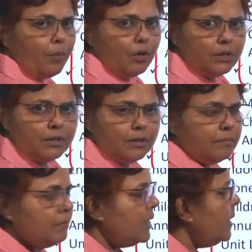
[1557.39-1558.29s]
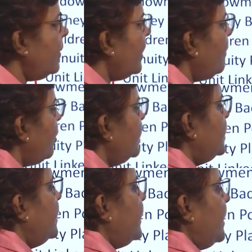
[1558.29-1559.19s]
policy. Money back
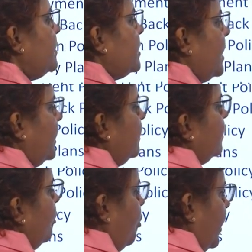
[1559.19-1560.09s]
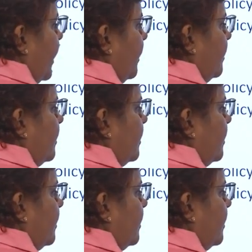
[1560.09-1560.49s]
policy tells that, okay,